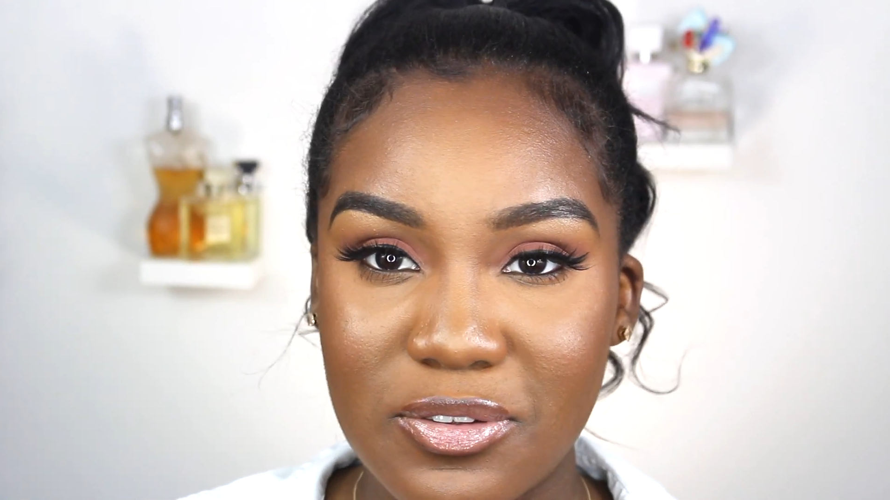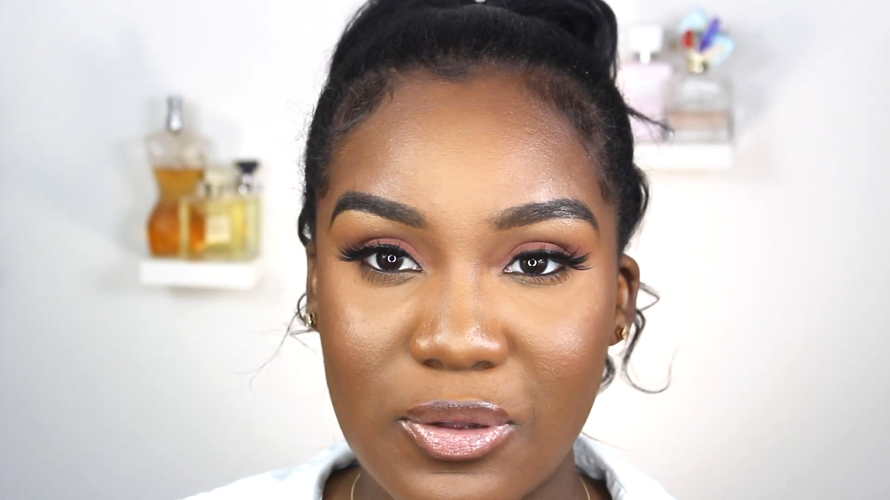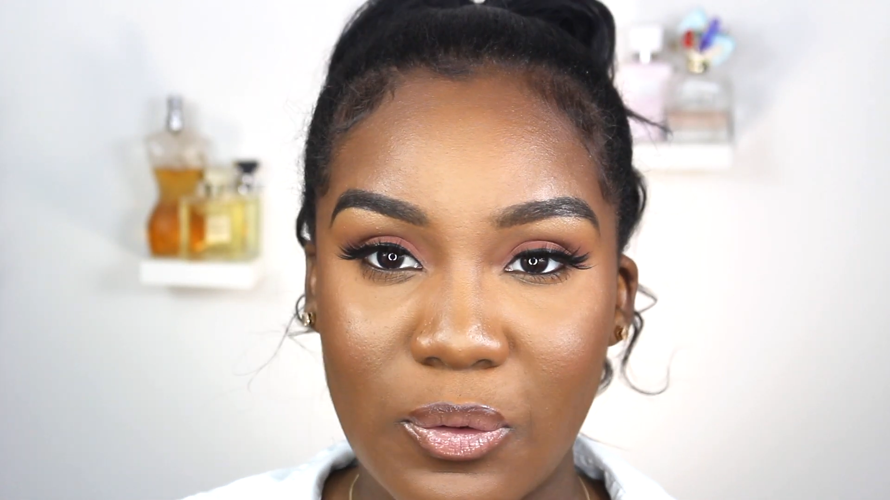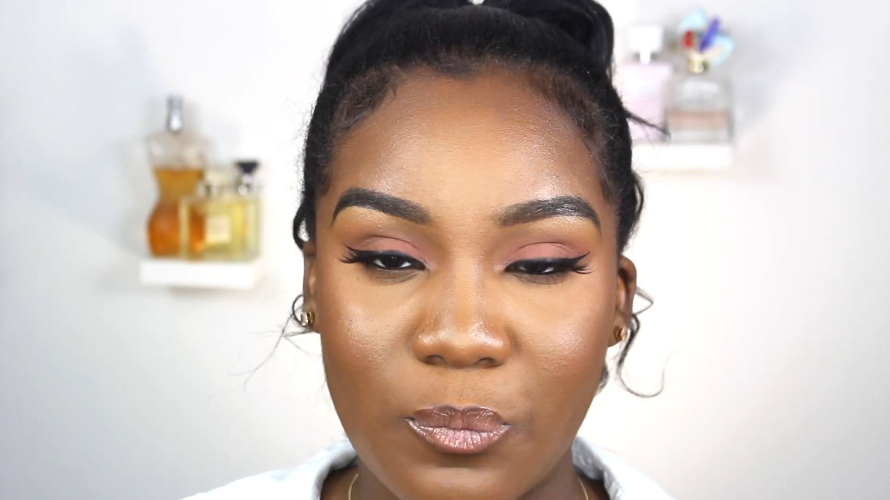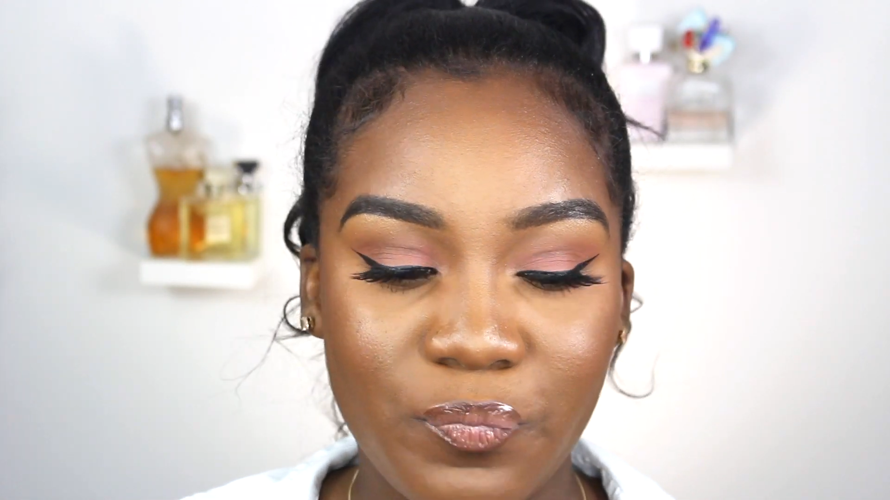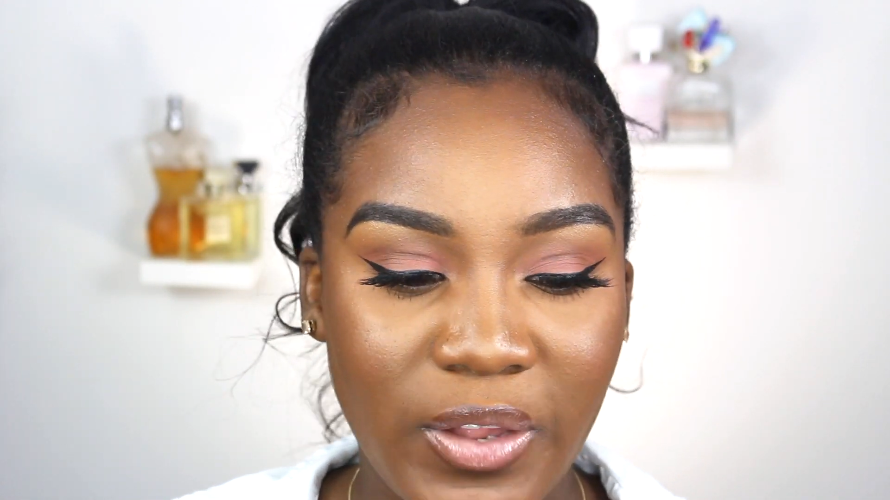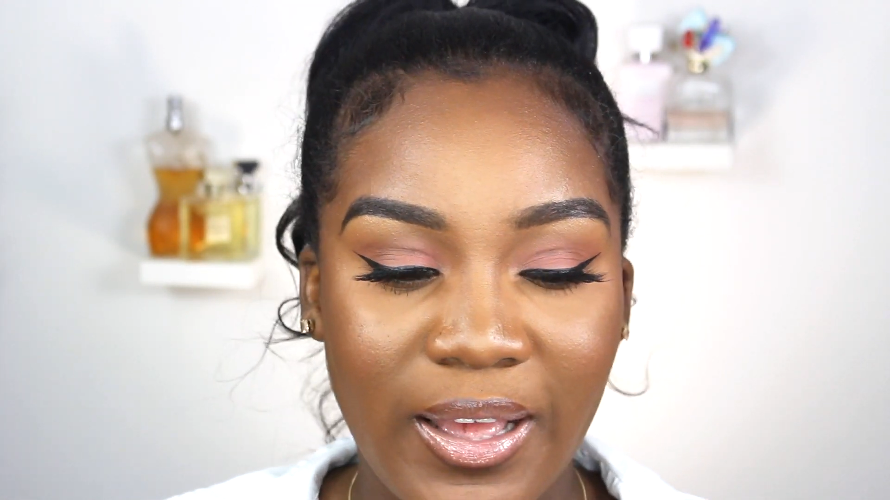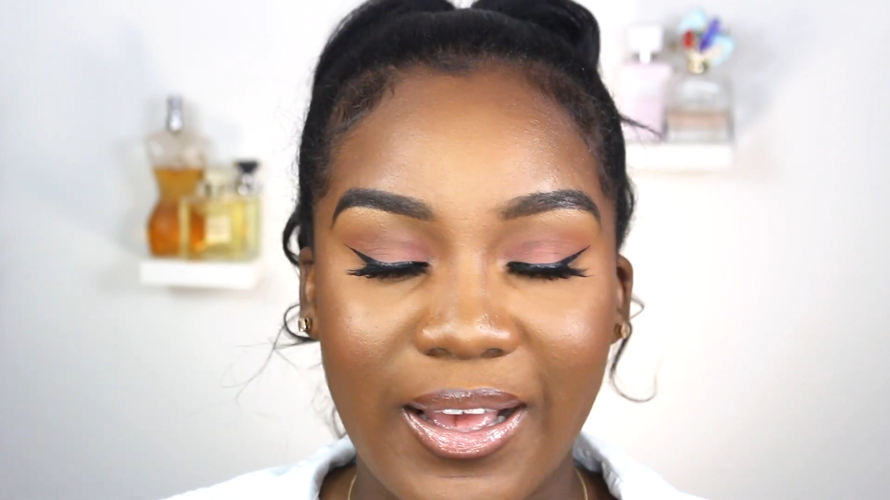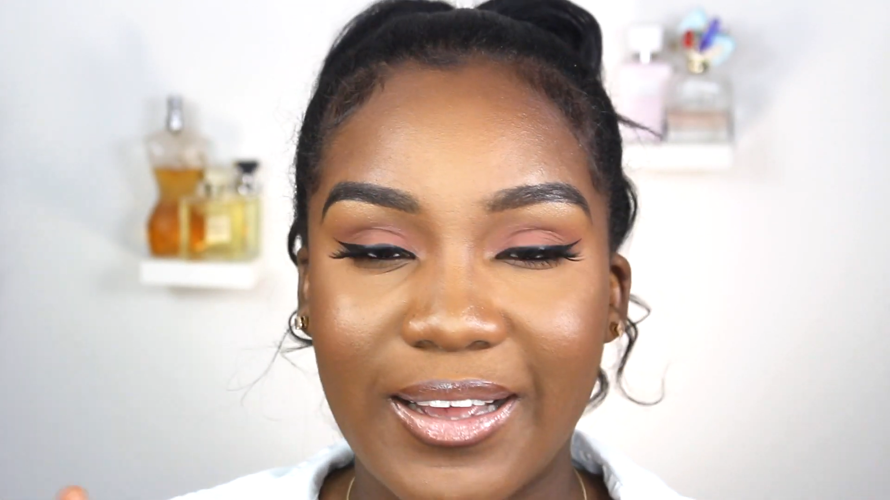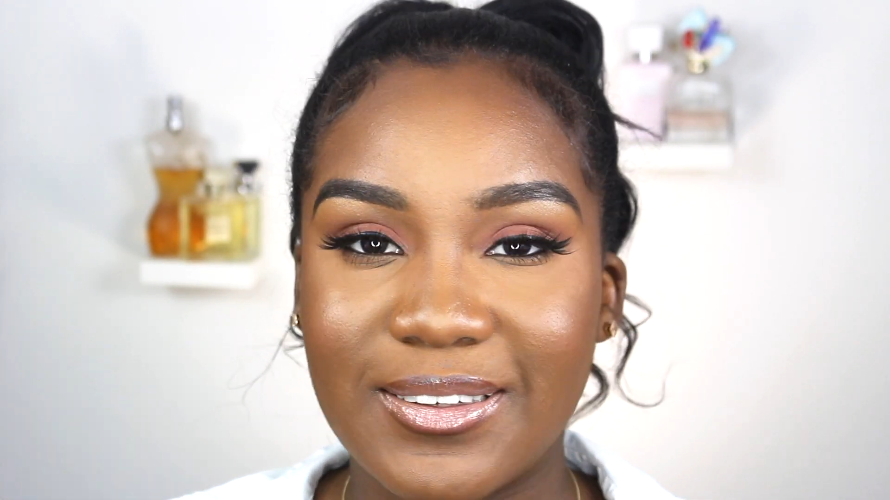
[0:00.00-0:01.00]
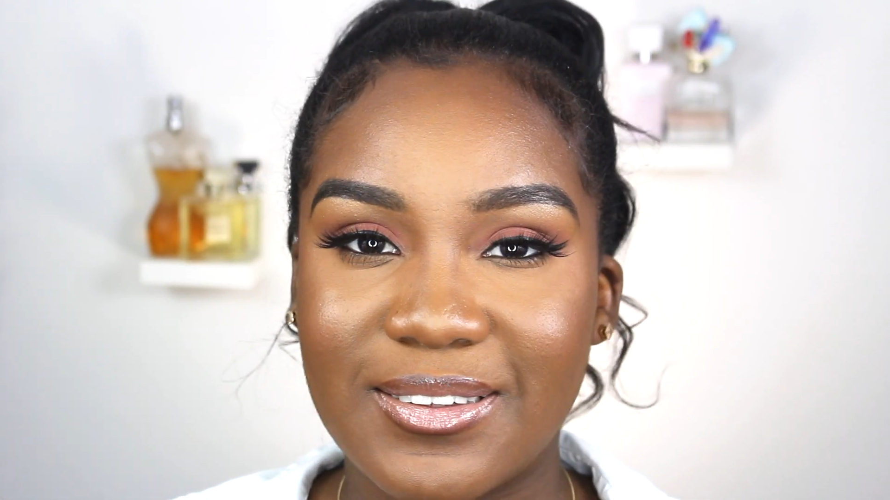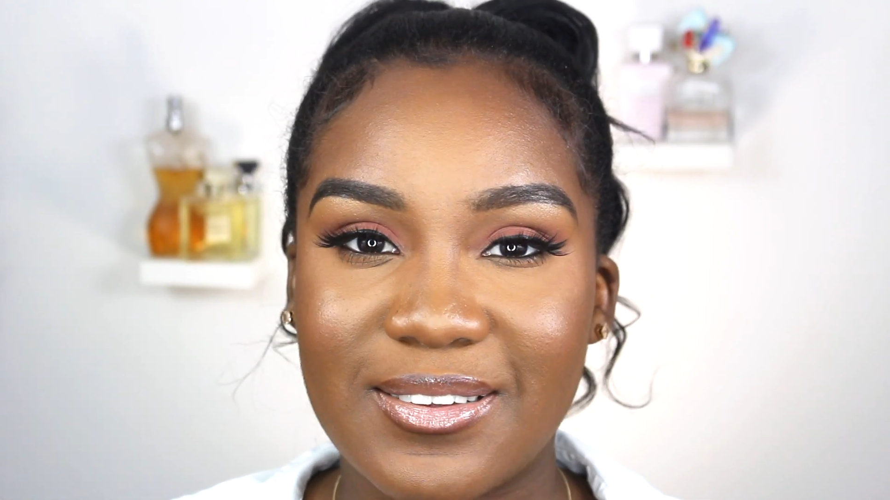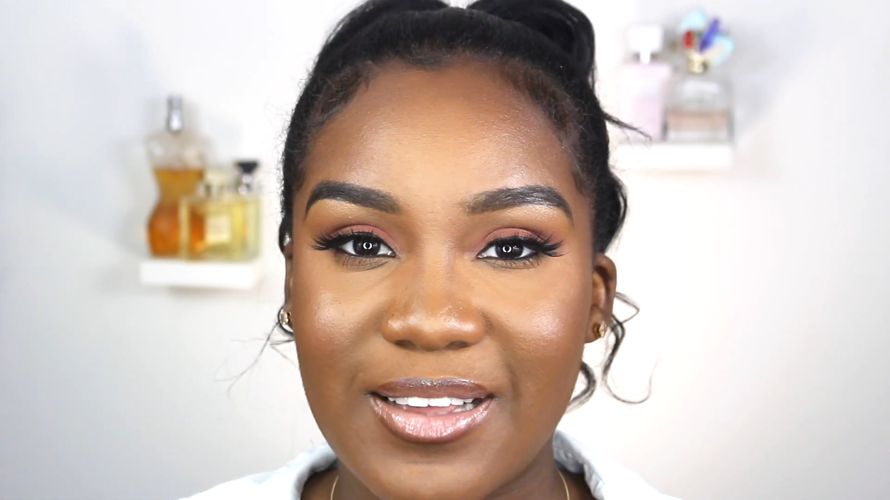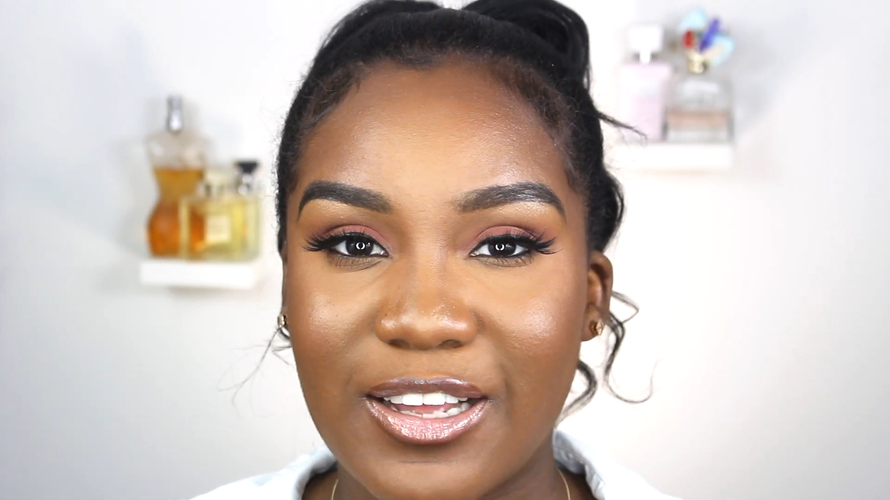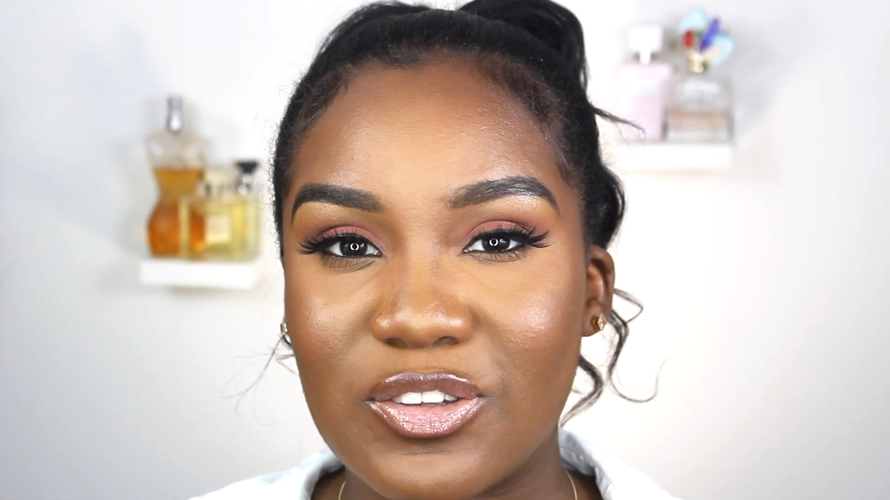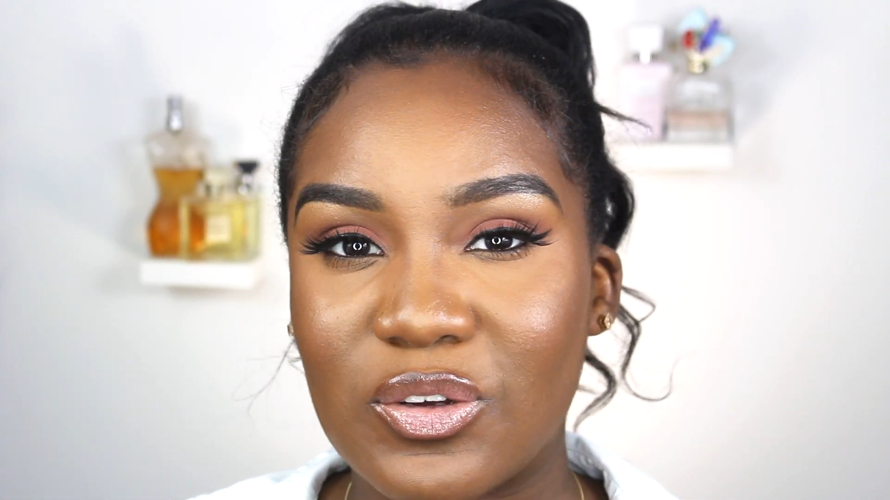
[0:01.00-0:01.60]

So I did decide